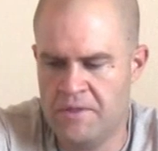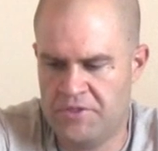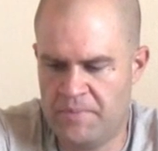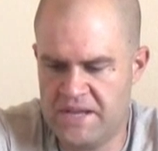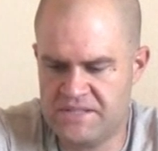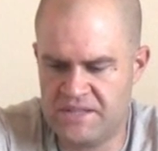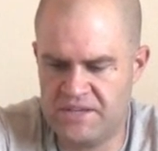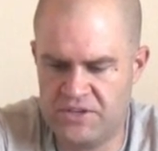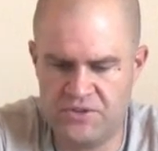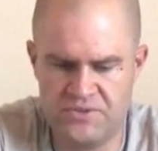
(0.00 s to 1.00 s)
They're
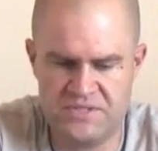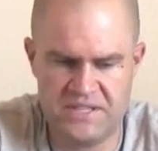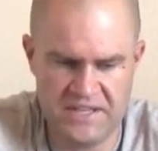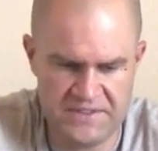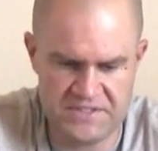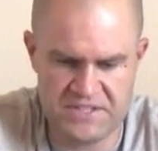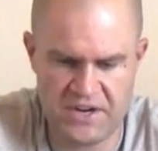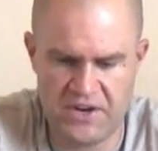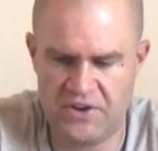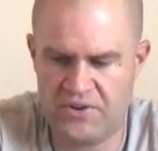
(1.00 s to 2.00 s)
basically used in the
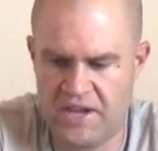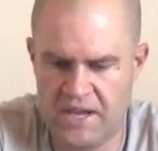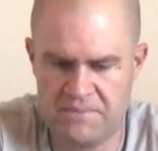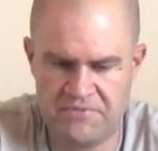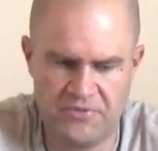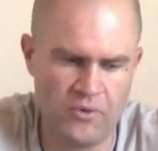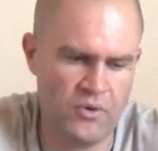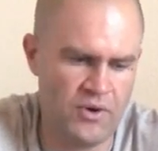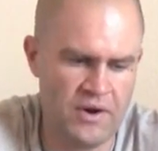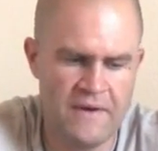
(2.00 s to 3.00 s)
scenario game
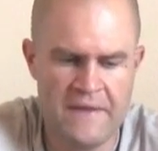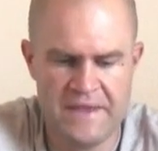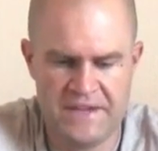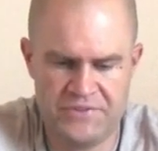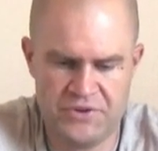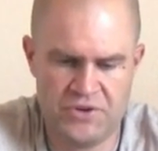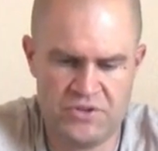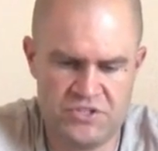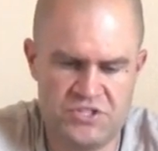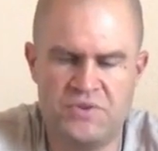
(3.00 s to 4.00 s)
for
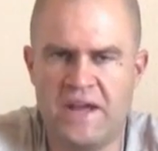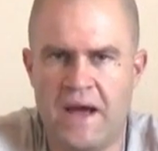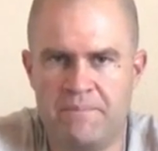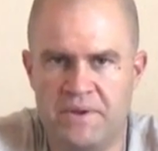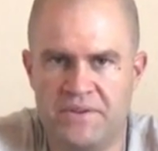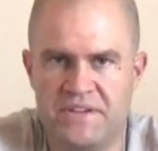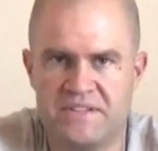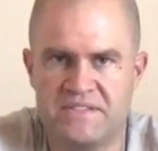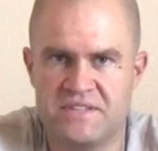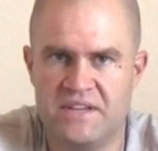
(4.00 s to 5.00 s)
either shooting out
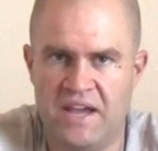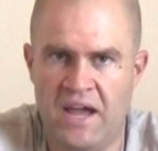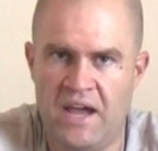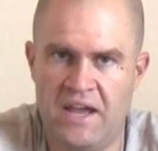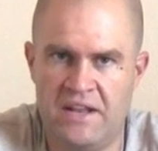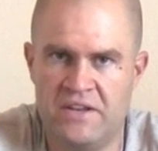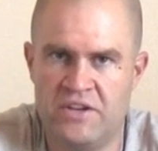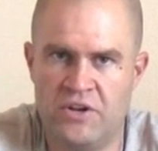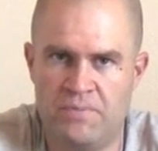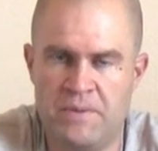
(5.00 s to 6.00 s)
buildings,
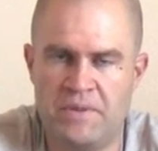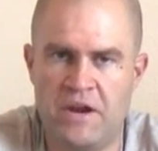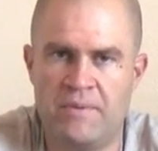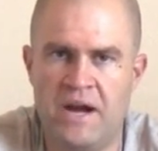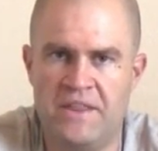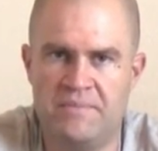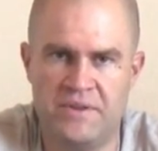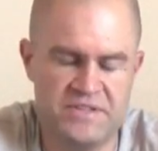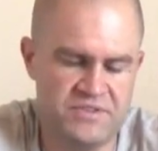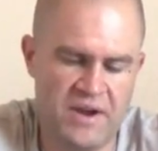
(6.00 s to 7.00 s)
and you know, people that are behind the
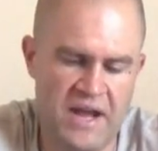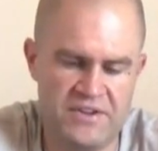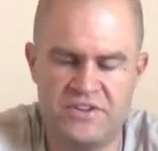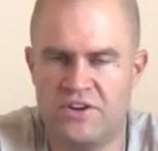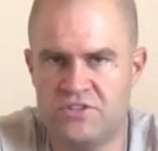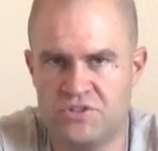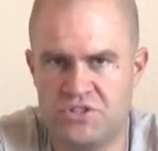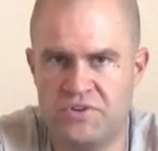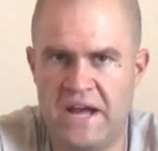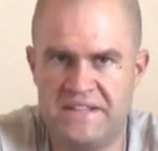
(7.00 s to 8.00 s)
buildings are out. You can also
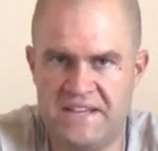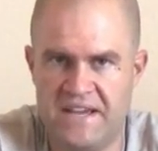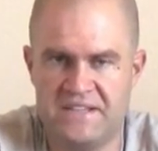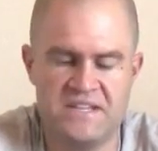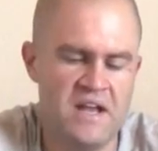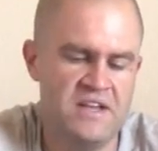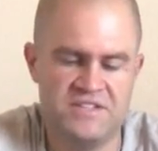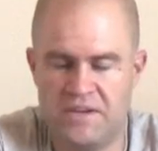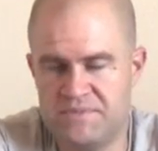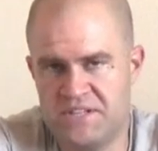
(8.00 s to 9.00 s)
shoot out tanks.
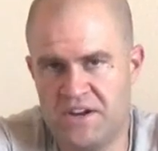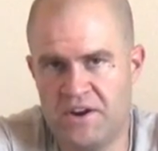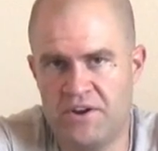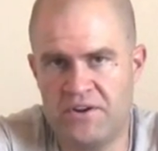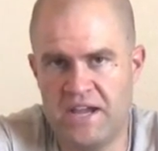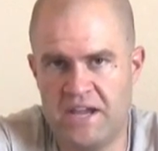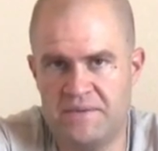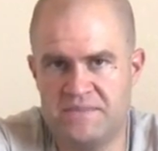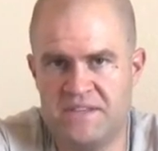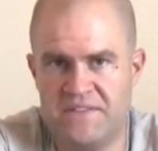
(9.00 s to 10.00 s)
Some scenario
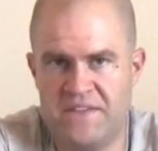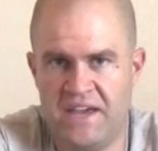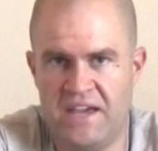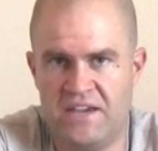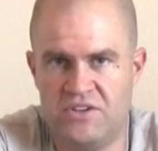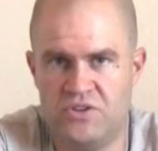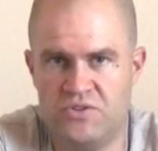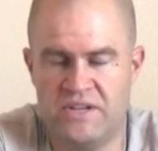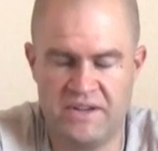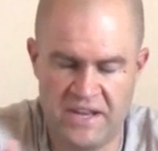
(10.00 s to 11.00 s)
games, they
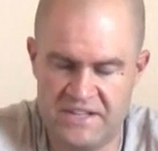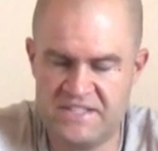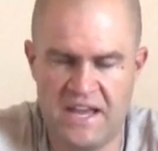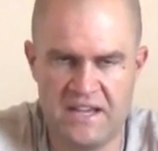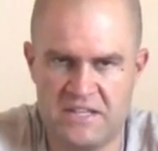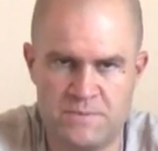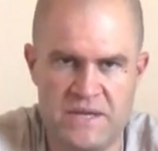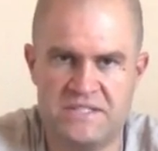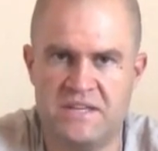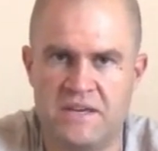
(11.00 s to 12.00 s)
use, and a tank is
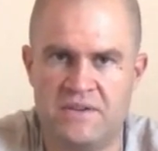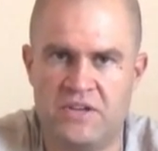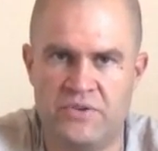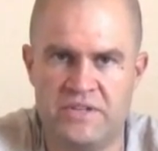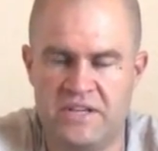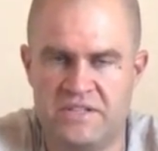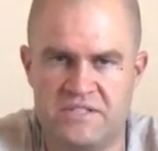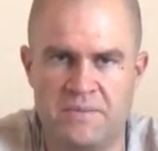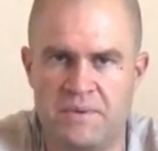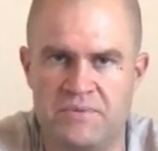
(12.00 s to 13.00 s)
basically, you know,
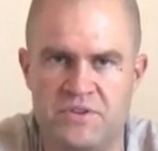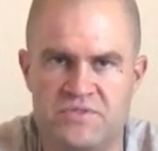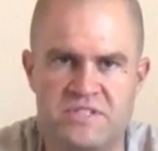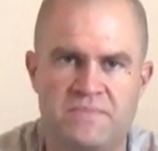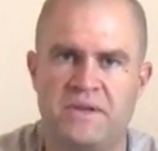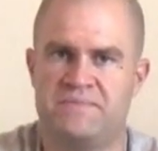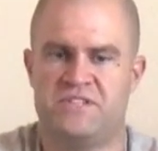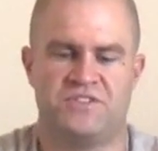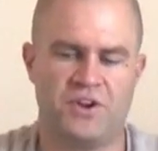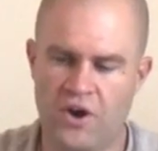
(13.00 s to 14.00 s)
some people use, sometimes
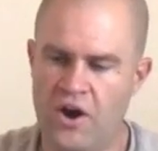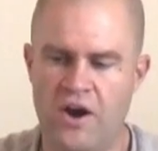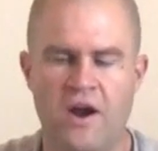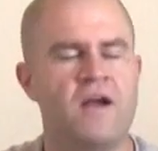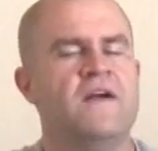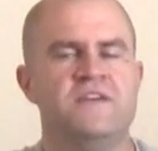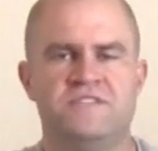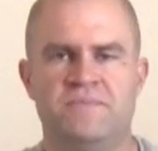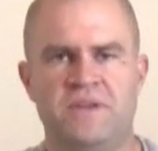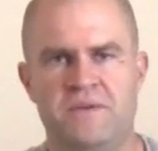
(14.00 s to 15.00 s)
it's a car,
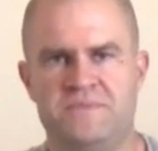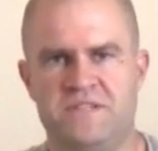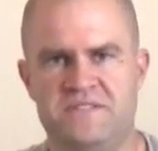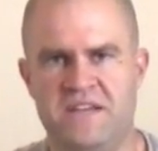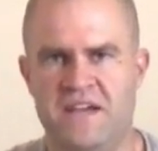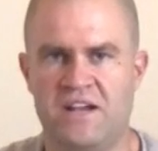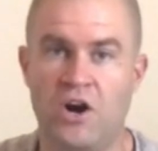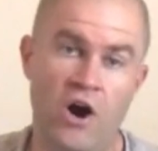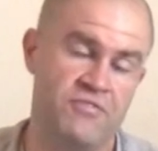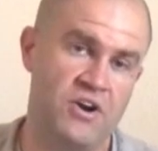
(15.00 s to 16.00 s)
sometimes it's a
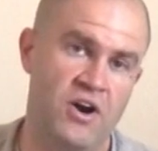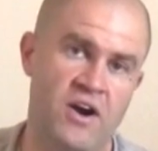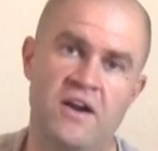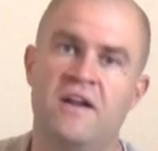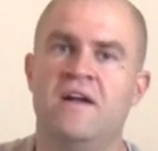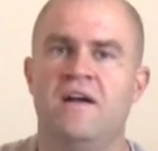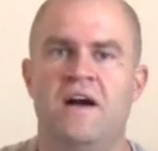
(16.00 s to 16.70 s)
golf cart.